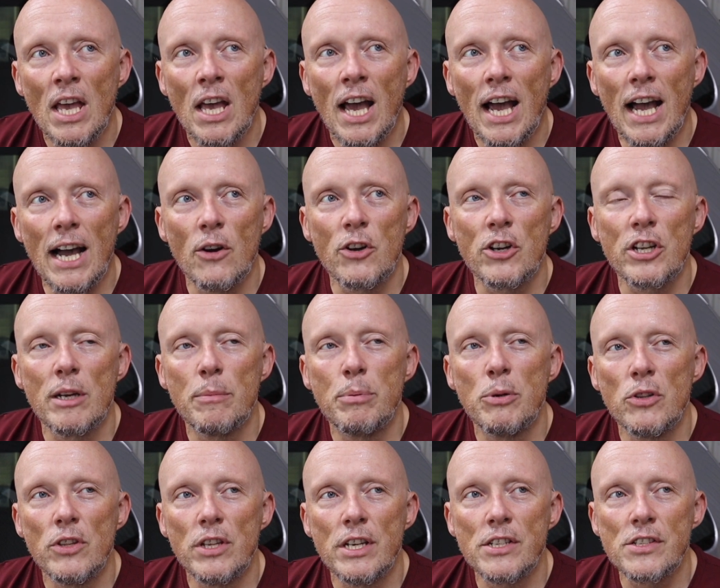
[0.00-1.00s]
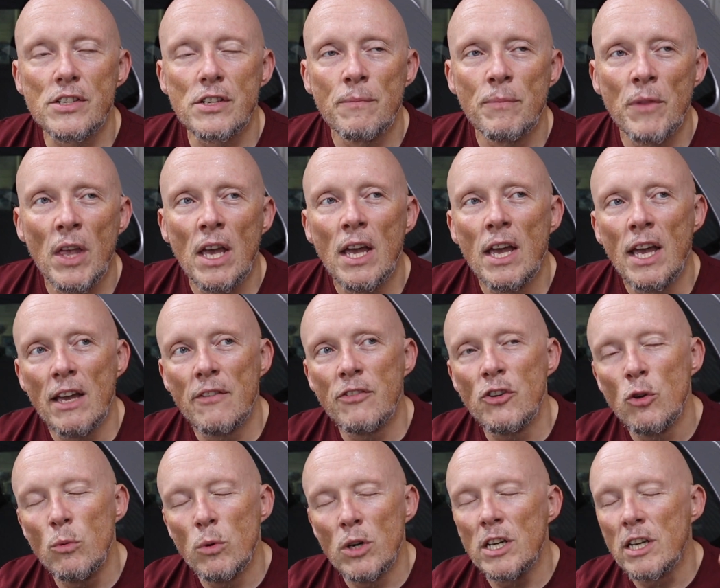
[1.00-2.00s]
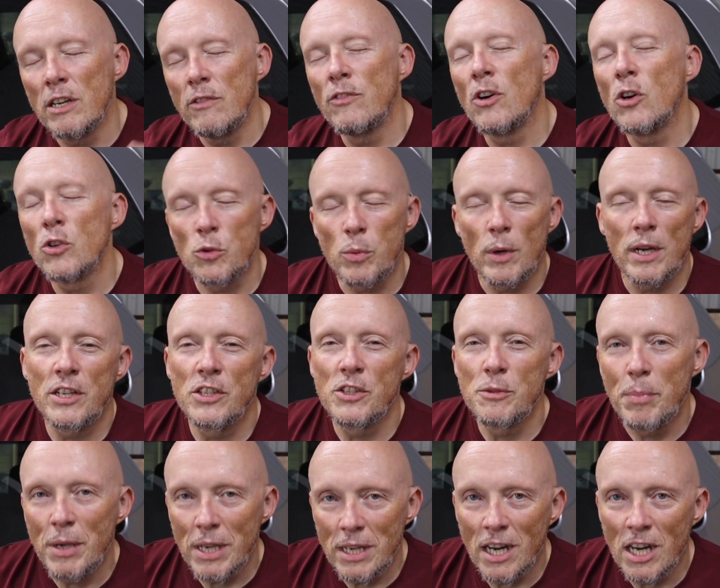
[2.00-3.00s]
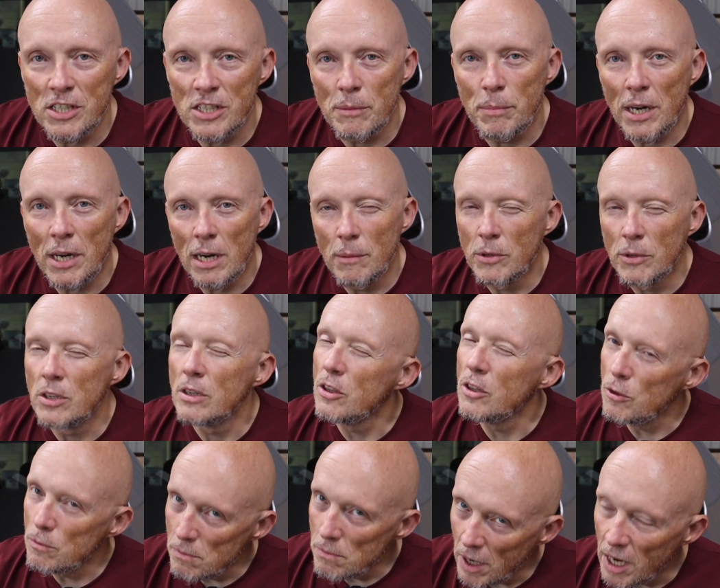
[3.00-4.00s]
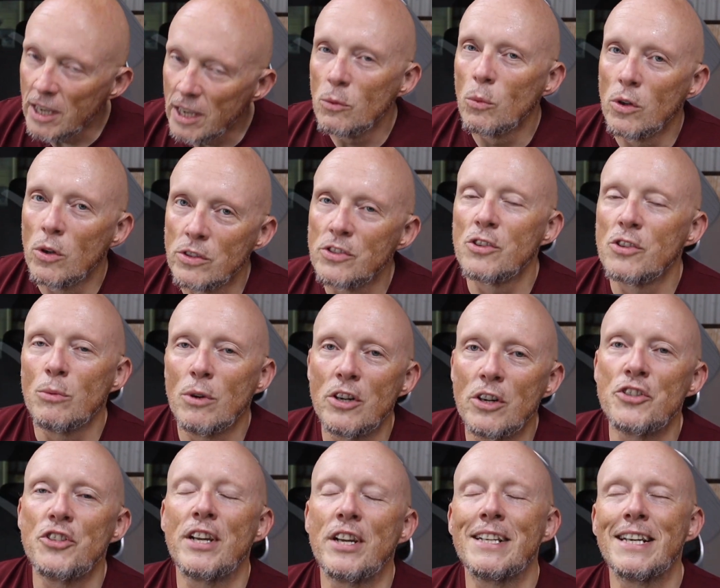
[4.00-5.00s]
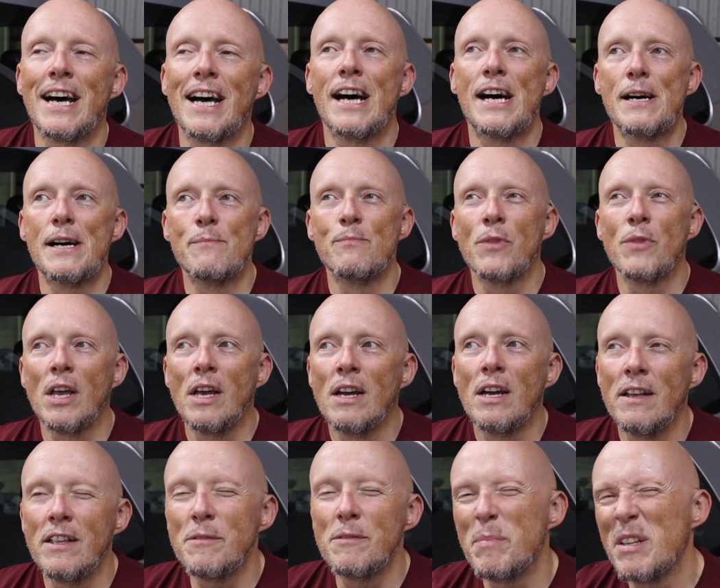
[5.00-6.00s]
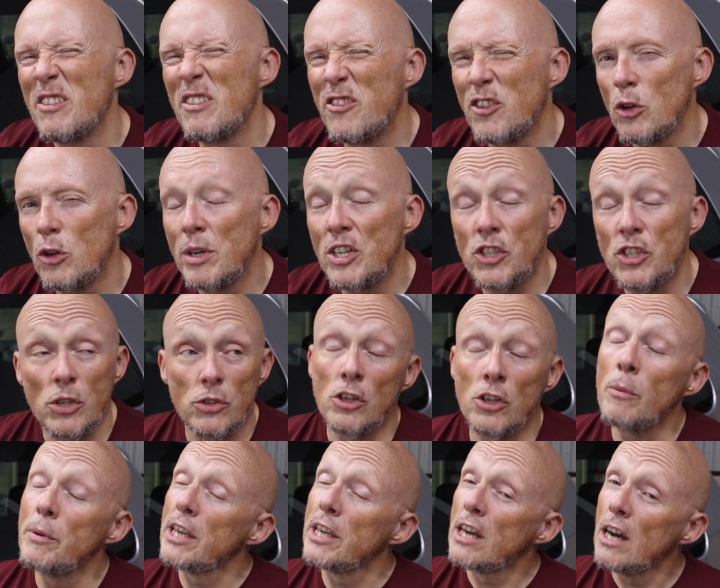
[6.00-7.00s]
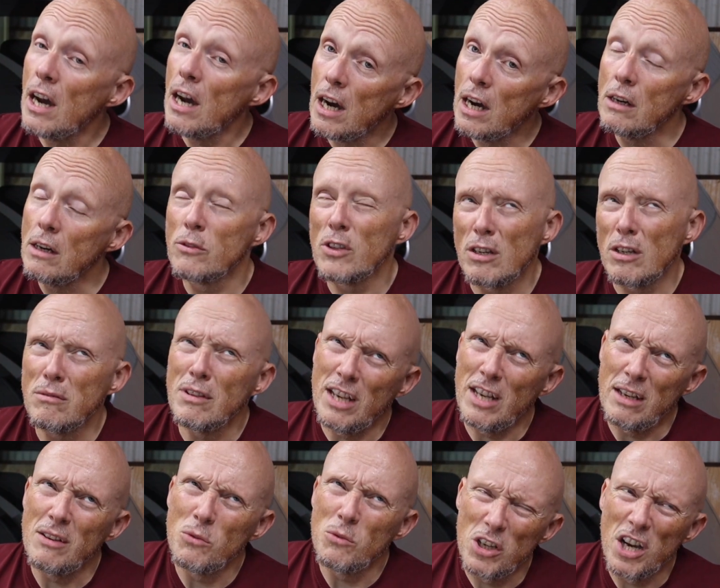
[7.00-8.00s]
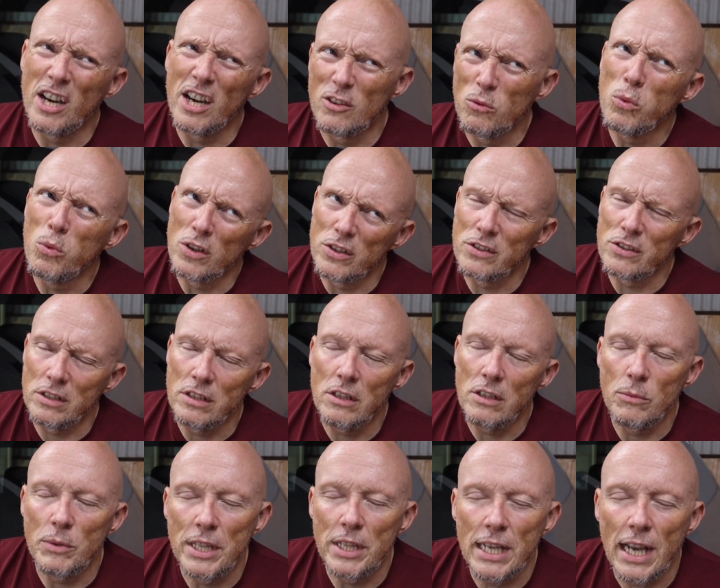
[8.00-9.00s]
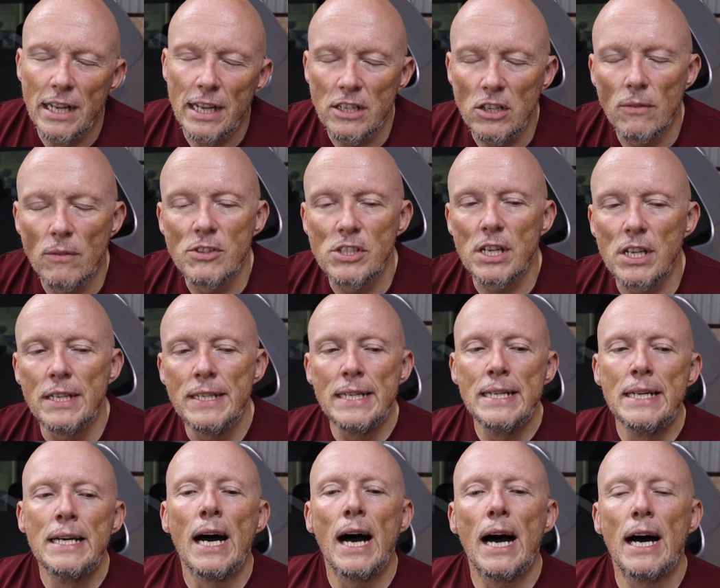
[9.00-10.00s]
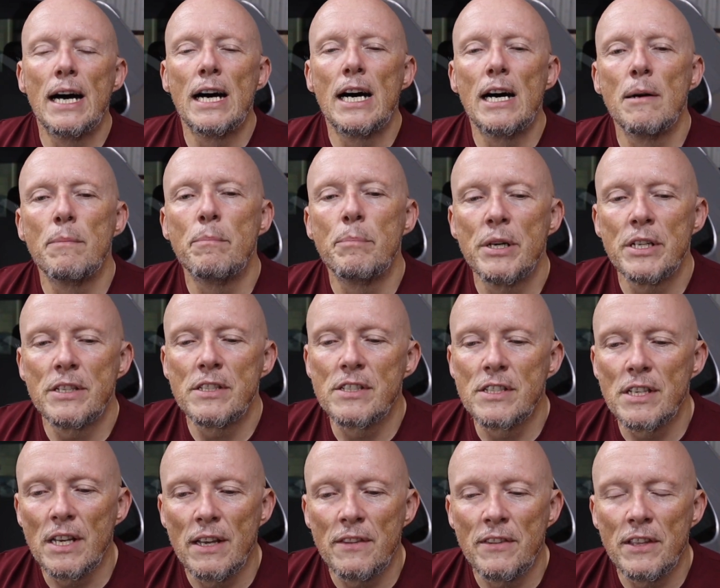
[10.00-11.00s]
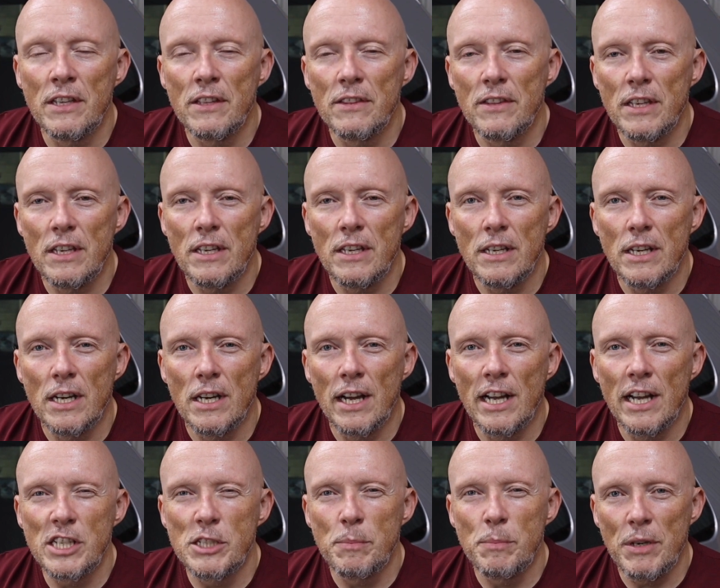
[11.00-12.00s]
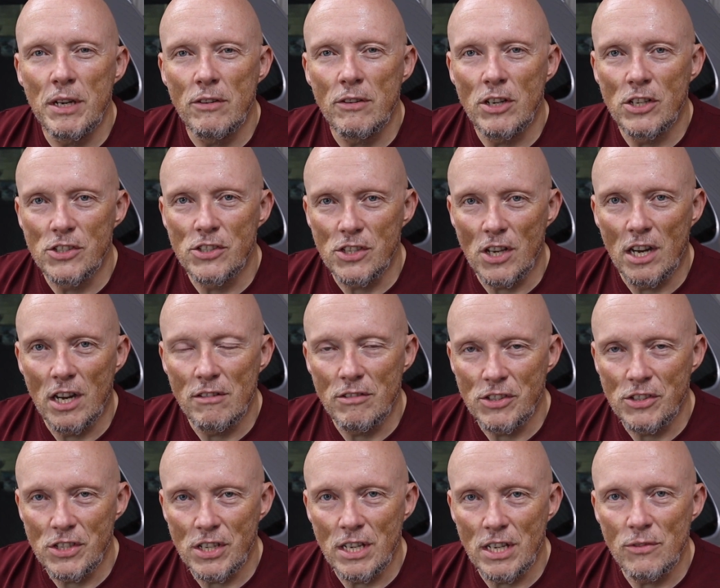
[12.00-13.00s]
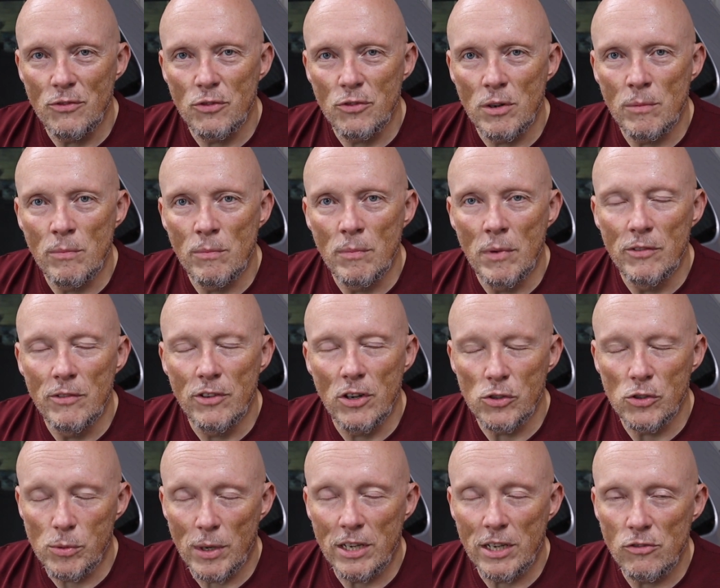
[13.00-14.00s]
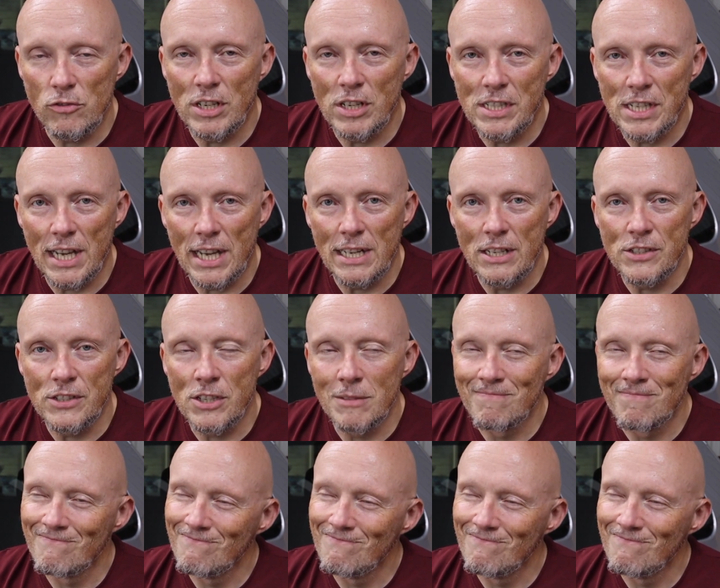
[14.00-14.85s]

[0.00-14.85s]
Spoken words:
how can I put this? If you work in Volkswagen's PR department, you might want to watch it. There's been a few issues, not with the car, although it kind of was to do with the Caddy, obviously, but the experience I received from Volkswagen retailers